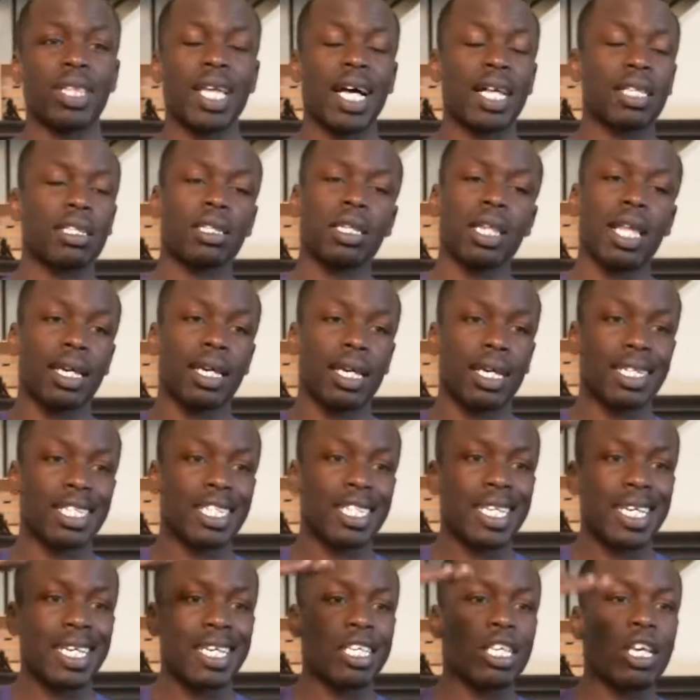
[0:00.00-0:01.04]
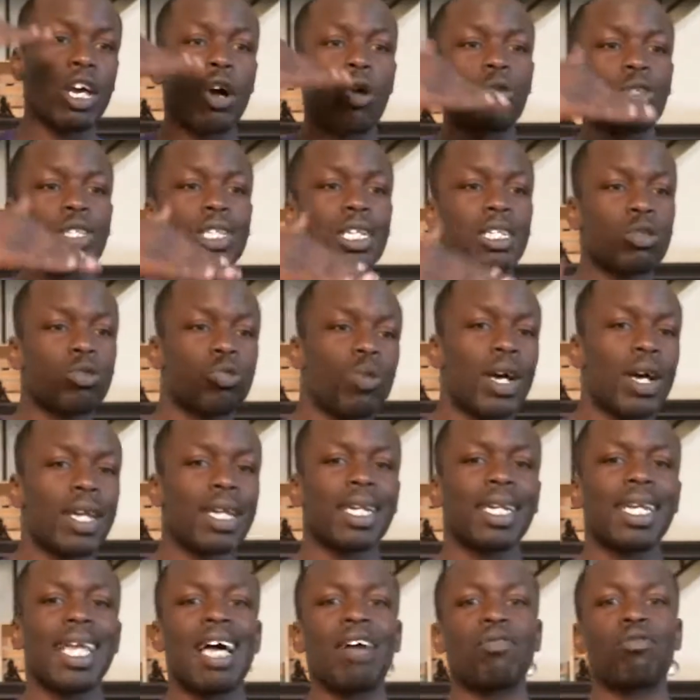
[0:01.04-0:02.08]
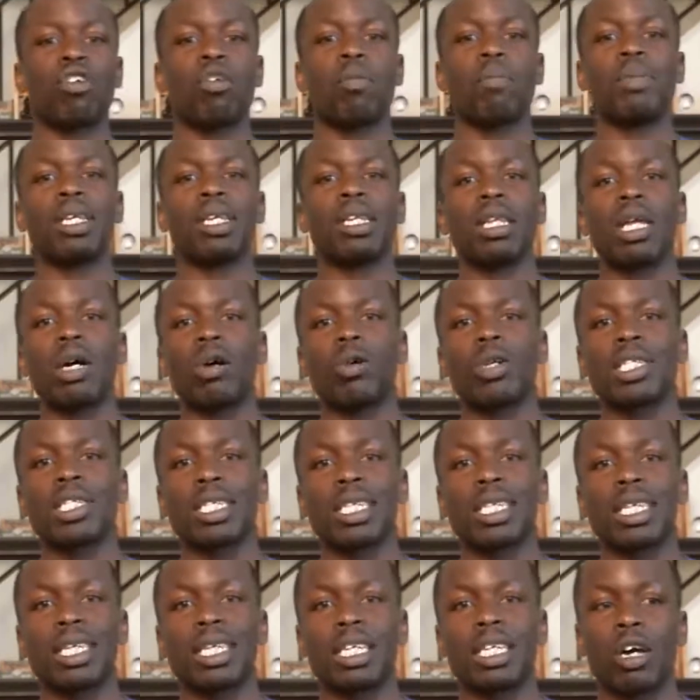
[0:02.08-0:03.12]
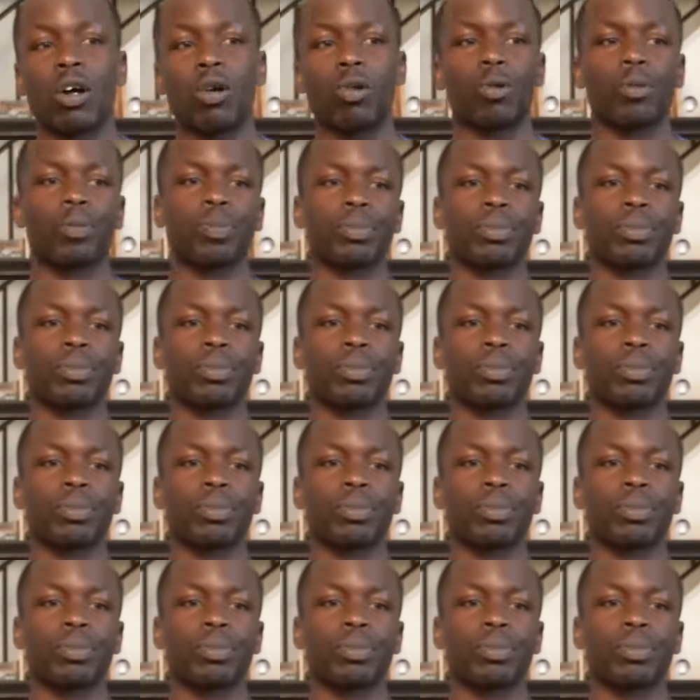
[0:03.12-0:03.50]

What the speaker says: that's like a CEO, just one level below a CEO.